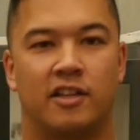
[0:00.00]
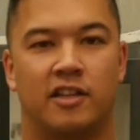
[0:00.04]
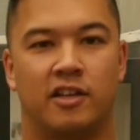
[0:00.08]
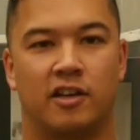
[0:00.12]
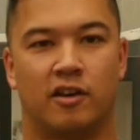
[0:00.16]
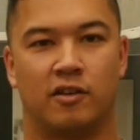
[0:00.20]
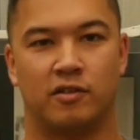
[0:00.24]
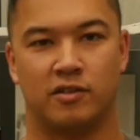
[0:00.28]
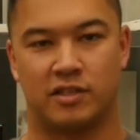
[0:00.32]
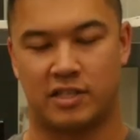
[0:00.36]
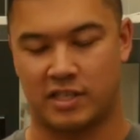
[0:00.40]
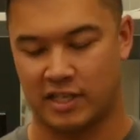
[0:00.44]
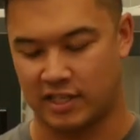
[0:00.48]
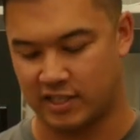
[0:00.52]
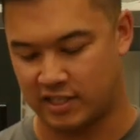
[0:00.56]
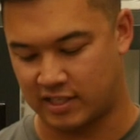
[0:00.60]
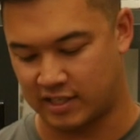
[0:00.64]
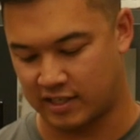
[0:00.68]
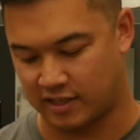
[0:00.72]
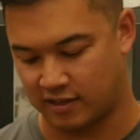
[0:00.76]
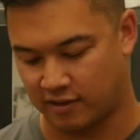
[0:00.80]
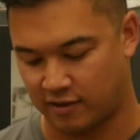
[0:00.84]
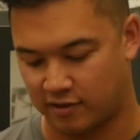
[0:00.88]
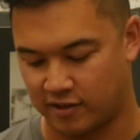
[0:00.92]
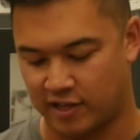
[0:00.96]
old sensor
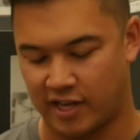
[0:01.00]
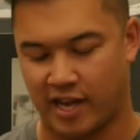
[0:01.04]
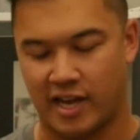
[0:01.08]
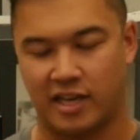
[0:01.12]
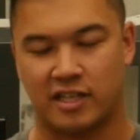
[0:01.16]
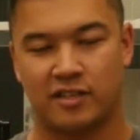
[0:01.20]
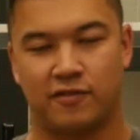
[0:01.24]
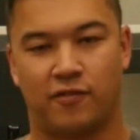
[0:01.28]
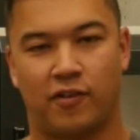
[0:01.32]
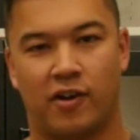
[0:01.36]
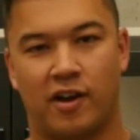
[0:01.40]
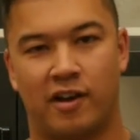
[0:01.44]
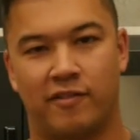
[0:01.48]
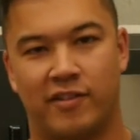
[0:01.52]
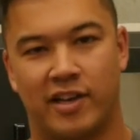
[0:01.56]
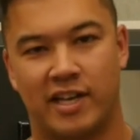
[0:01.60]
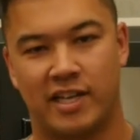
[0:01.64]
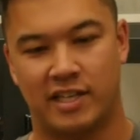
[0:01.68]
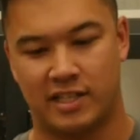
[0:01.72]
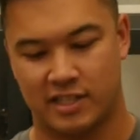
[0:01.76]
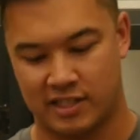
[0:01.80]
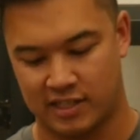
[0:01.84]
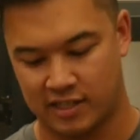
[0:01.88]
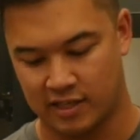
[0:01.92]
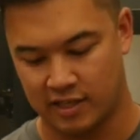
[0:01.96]
on the
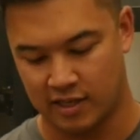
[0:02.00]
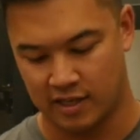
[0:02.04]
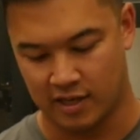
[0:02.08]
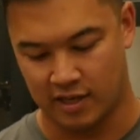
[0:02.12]
X5S.